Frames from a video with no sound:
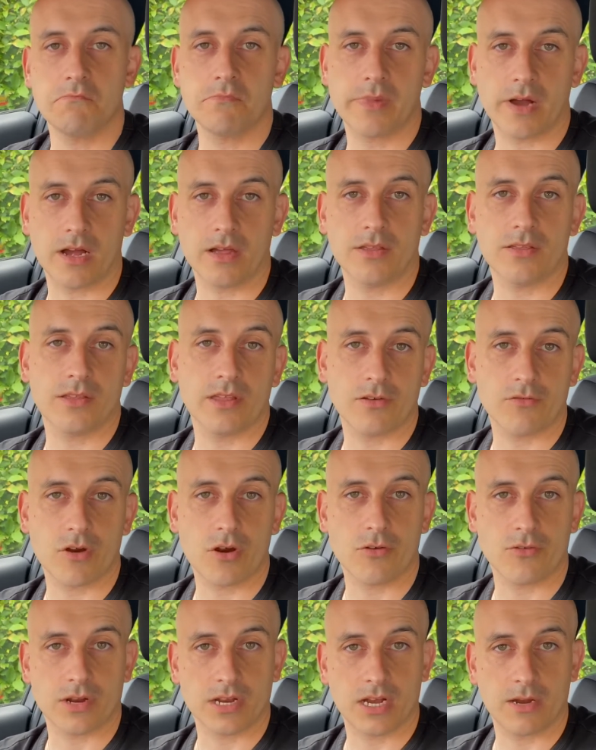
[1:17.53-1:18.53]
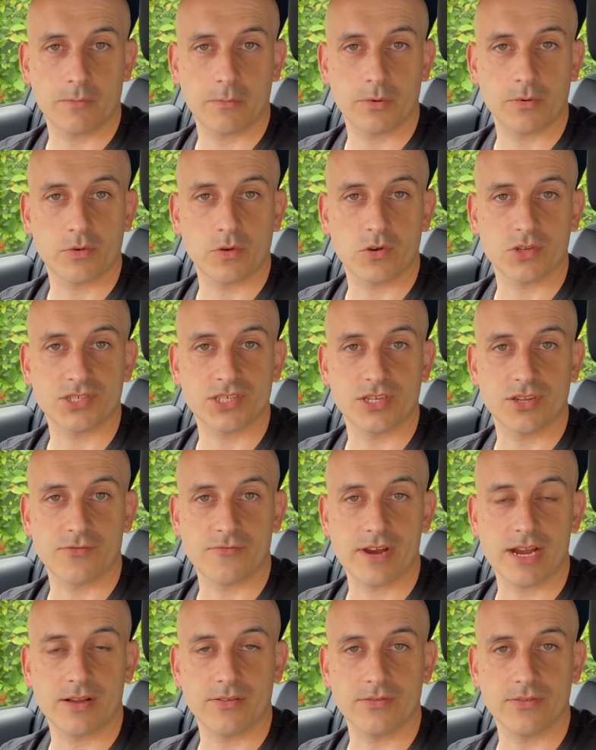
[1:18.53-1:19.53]
but there are a couple dotted
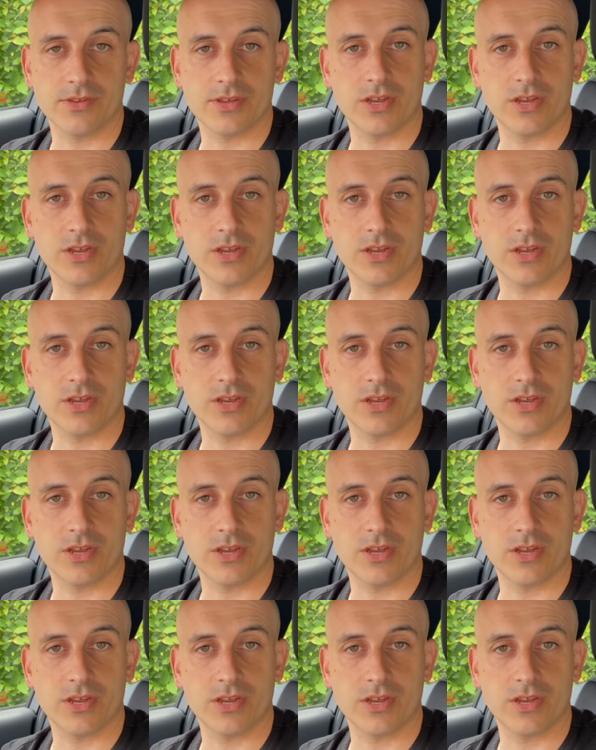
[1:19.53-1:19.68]
around